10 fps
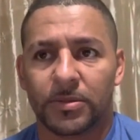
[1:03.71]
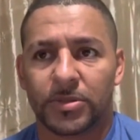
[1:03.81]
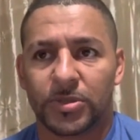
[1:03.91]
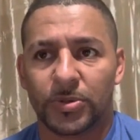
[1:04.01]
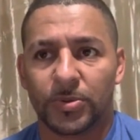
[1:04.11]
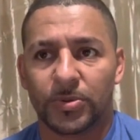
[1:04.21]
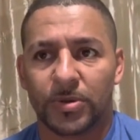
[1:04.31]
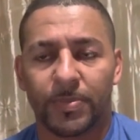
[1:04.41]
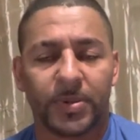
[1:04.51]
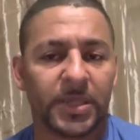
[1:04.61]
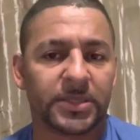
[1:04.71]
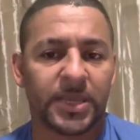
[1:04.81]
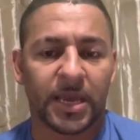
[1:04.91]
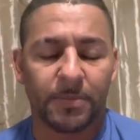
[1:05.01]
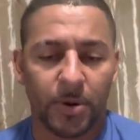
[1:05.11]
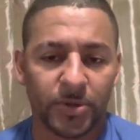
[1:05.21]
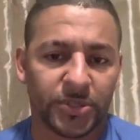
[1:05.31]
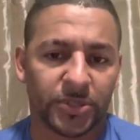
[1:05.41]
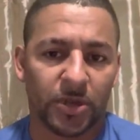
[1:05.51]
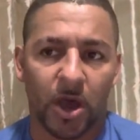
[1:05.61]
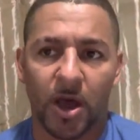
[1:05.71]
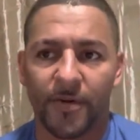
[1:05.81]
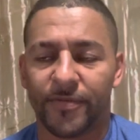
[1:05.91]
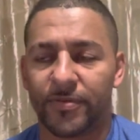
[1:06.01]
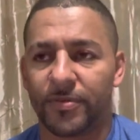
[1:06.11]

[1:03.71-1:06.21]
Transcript: to completely take emotion off